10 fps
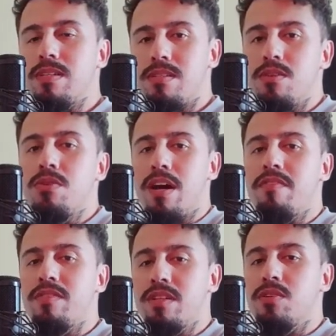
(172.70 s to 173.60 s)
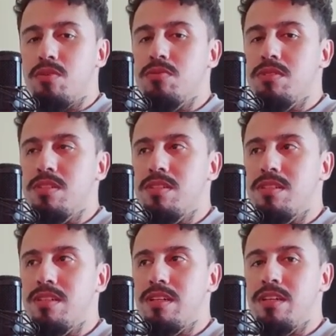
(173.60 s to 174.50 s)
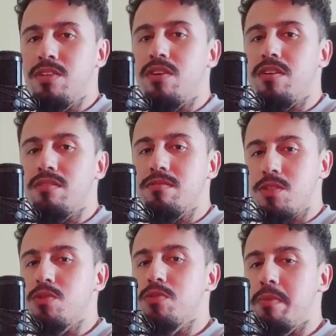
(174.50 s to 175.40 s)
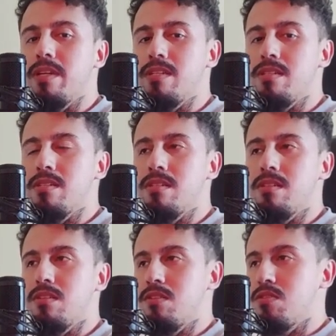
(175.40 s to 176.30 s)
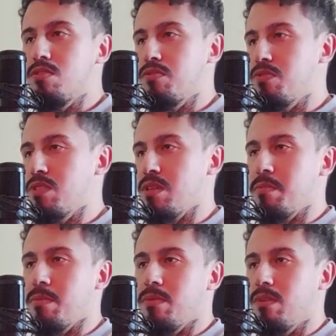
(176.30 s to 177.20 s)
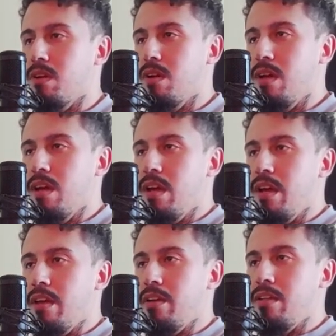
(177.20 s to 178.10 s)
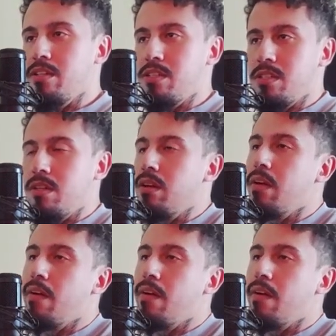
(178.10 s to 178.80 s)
still have the code in your code base. So for example, age